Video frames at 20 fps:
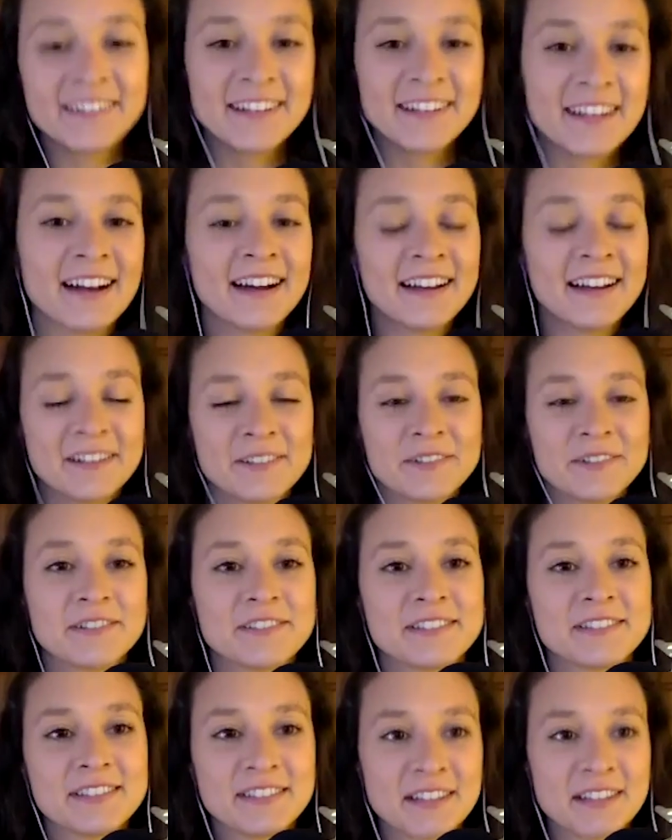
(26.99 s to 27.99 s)
a guy
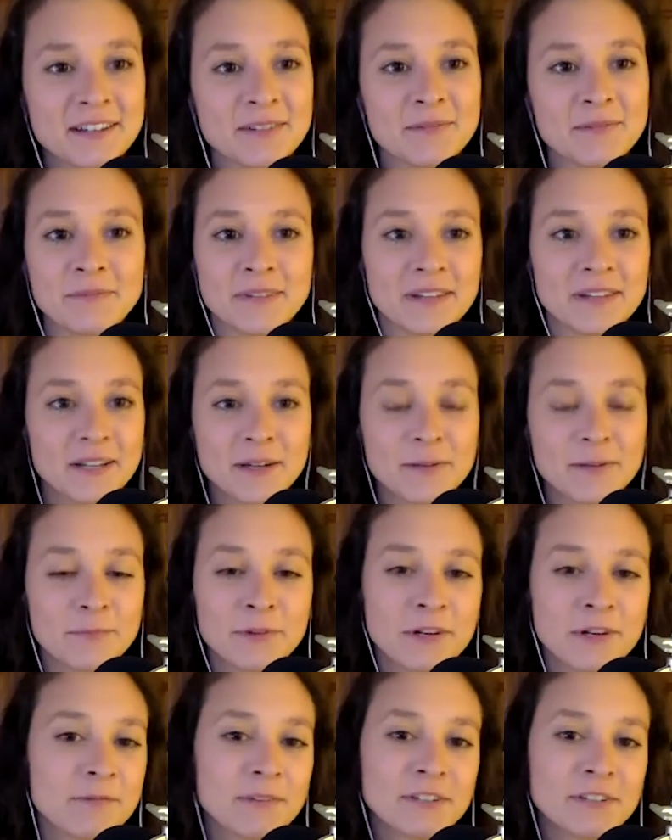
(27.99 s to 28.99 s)
who's done
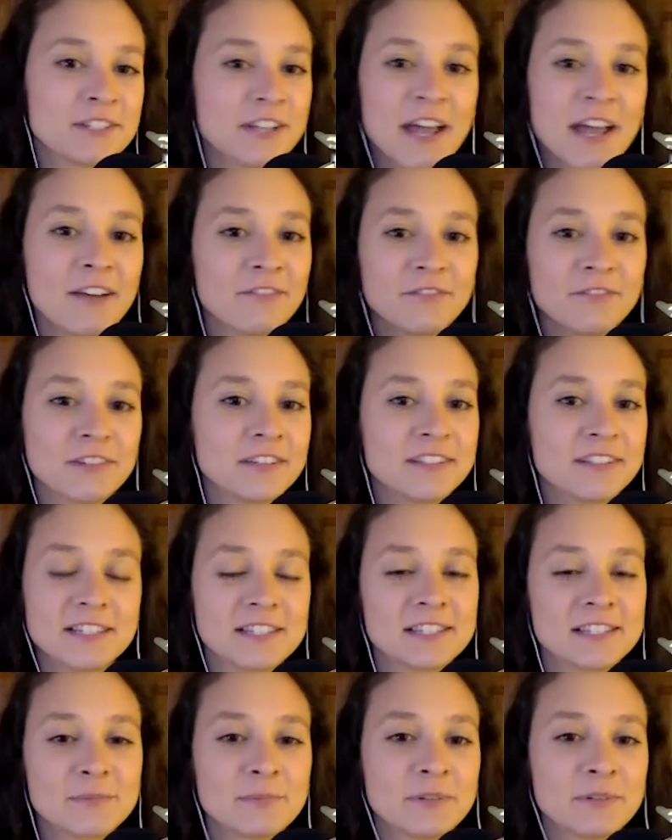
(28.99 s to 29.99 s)
pretty much every
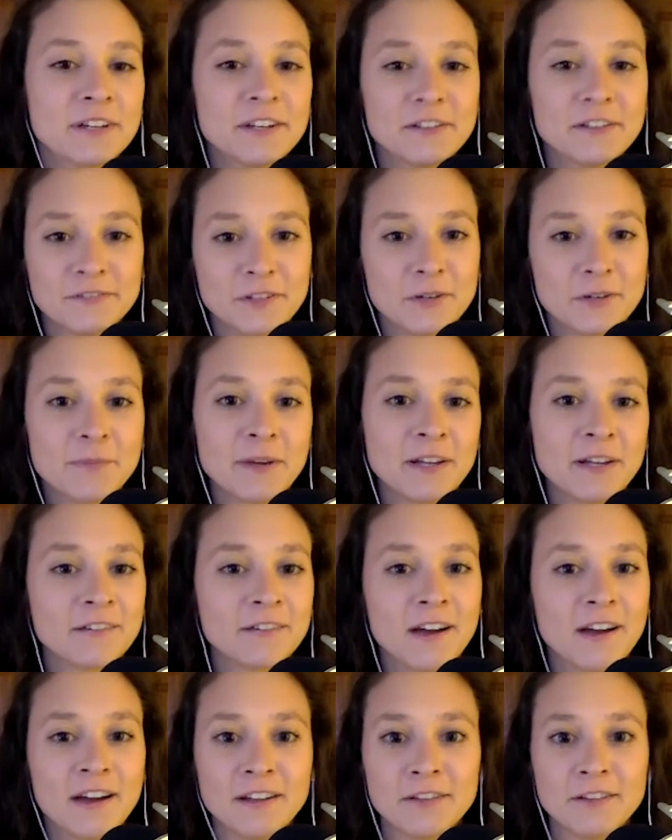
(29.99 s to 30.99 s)
discipline of dirt bike
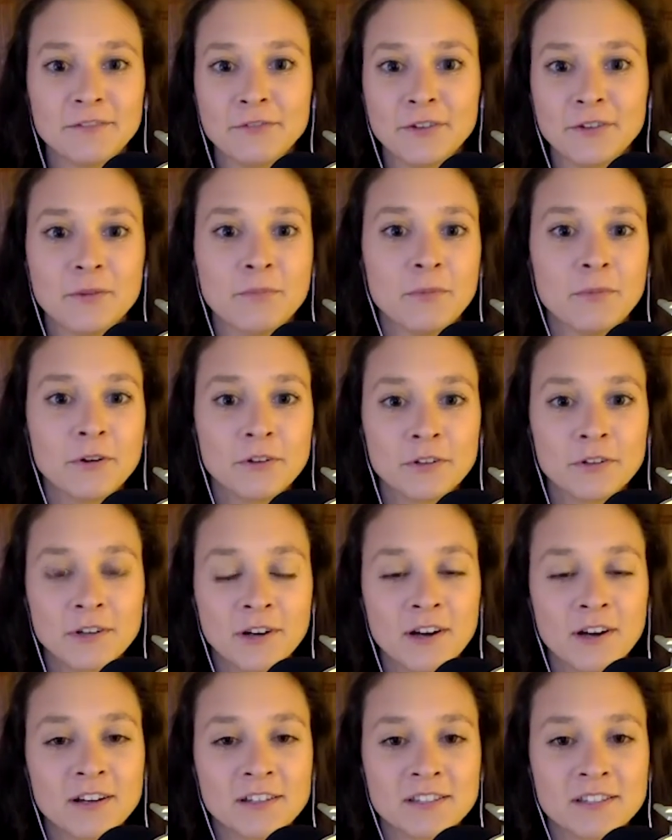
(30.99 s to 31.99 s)
riding, from
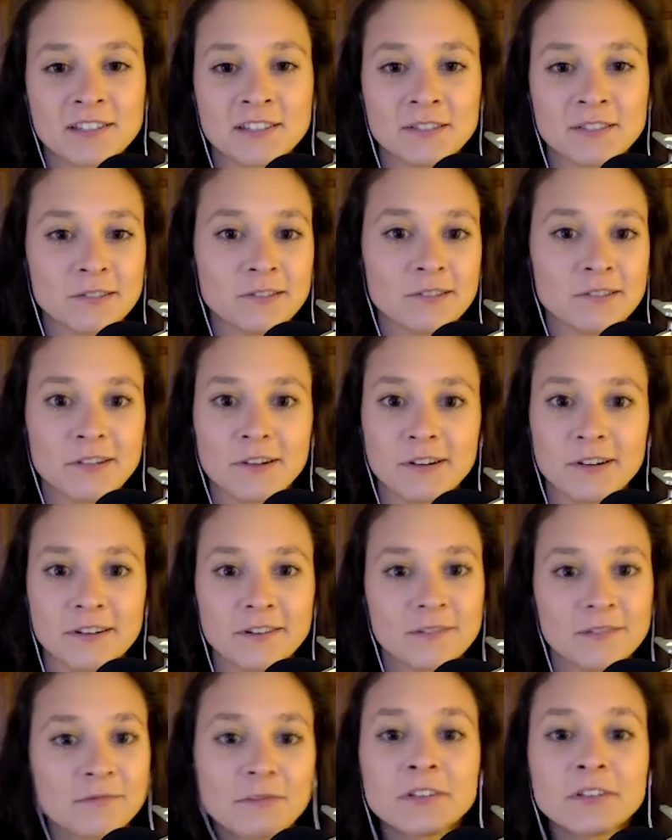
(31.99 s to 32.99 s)
motocross to
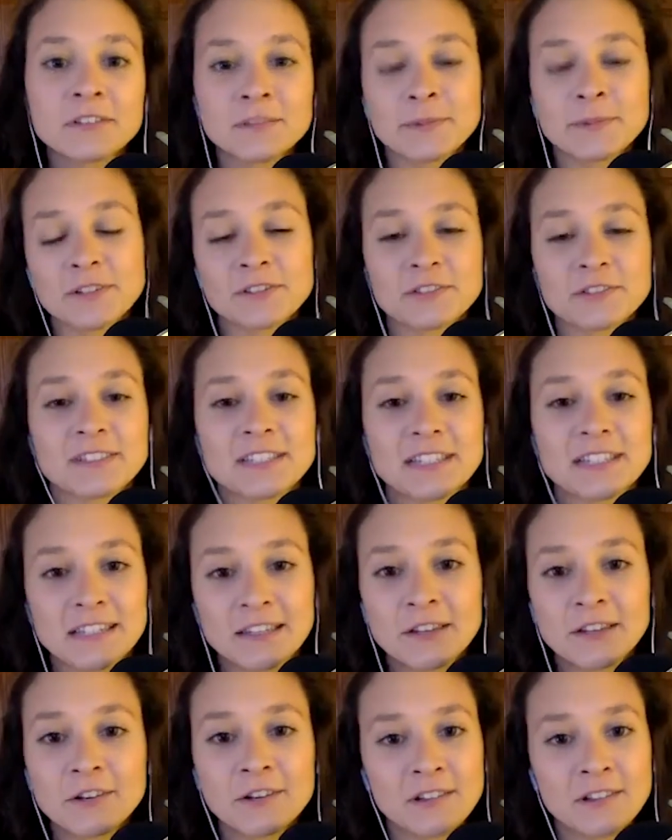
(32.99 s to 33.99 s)
your real specialty in
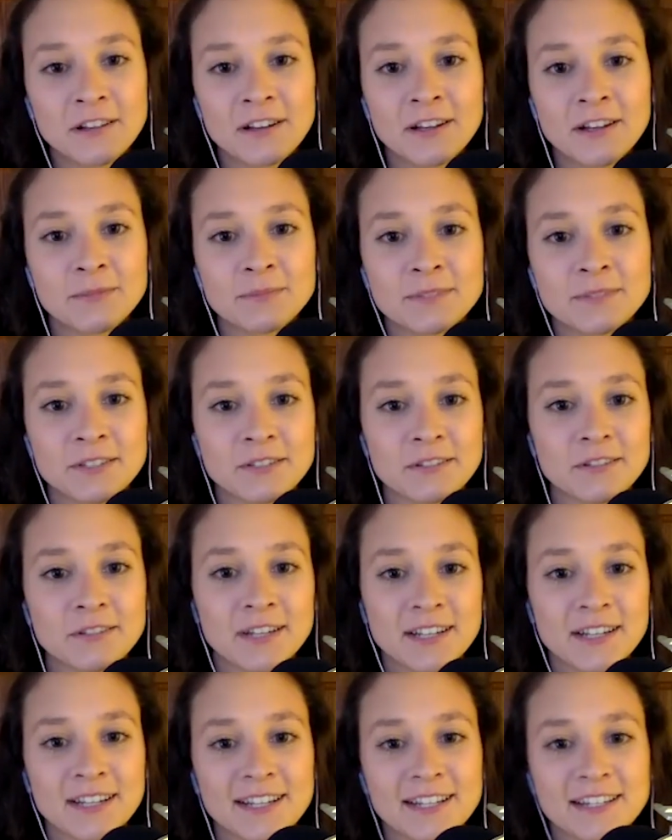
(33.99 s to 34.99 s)
hill climb to
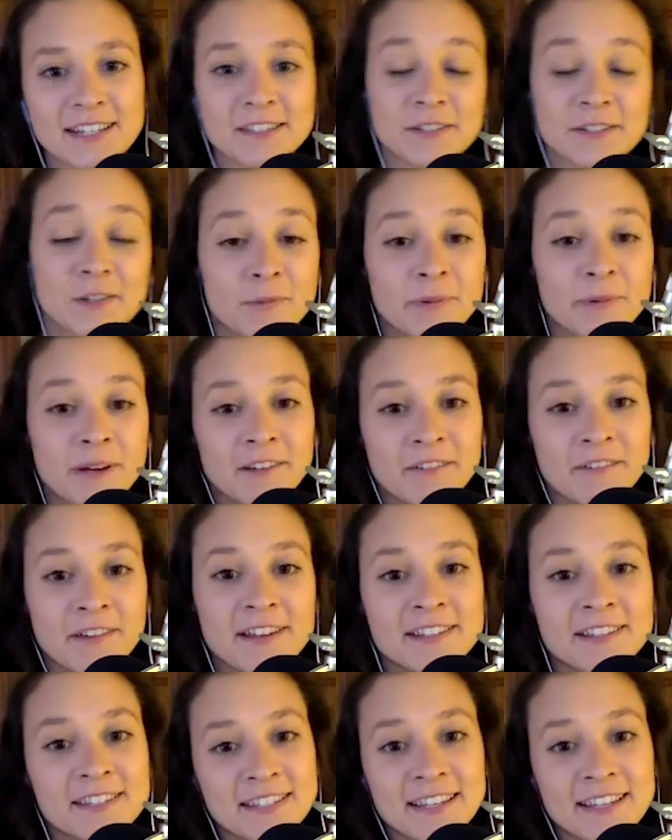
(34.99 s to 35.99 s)
snow bike
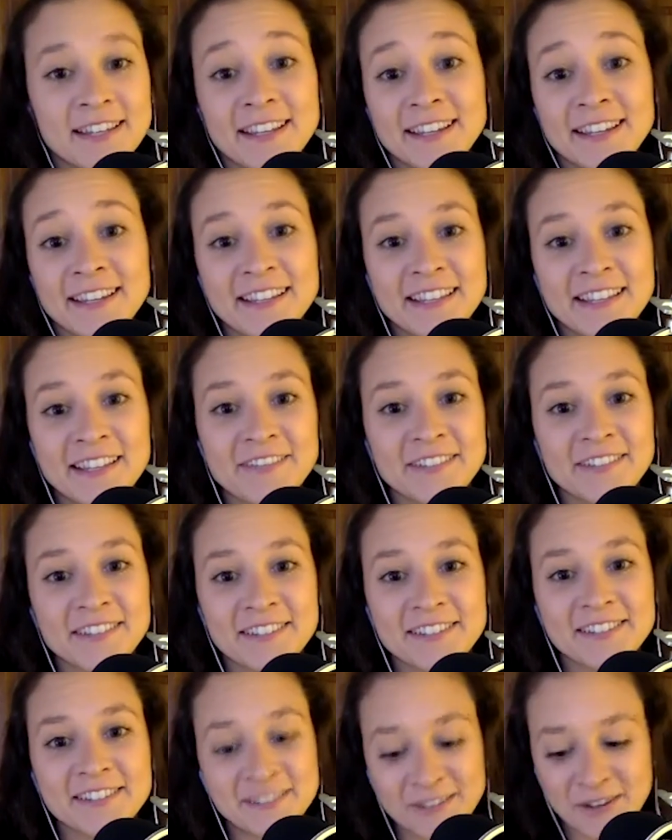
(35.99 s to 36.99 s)
racing and
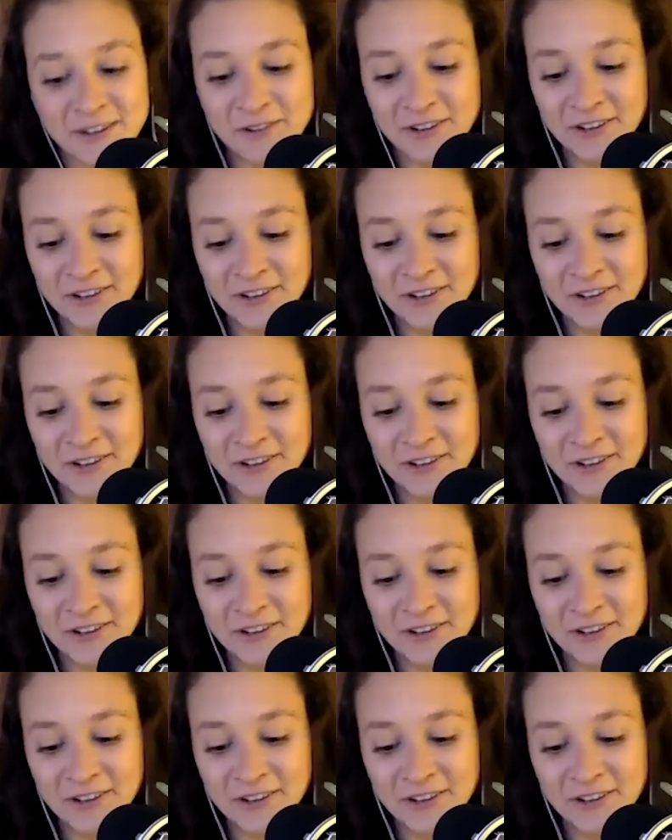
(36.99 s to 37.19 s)
even snow